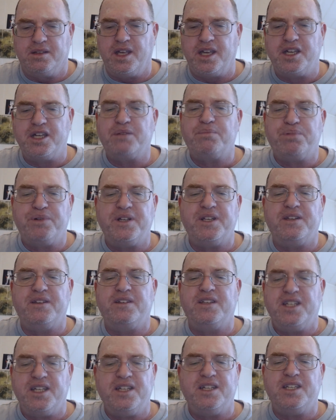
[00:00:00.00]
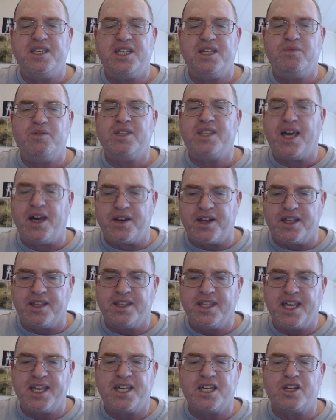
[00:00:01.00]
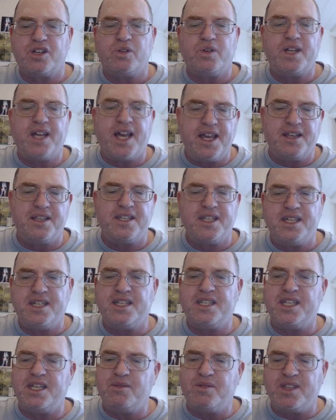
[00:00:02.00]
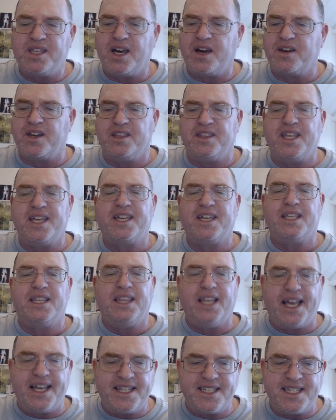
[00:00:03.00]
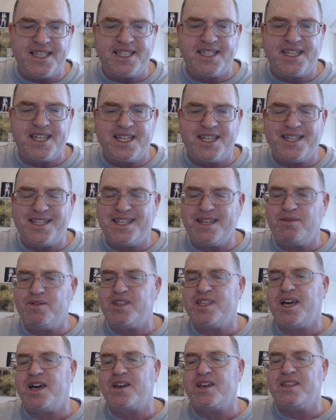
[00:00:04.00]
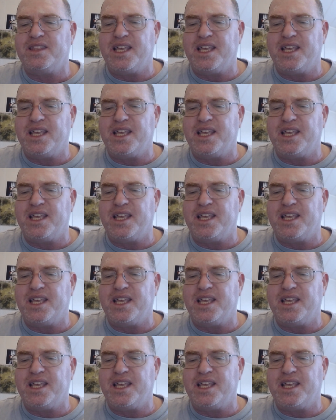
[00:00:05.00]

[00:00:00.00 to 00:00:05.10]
They could print D&D without it. They could create D&D without it. They could license D&D without it.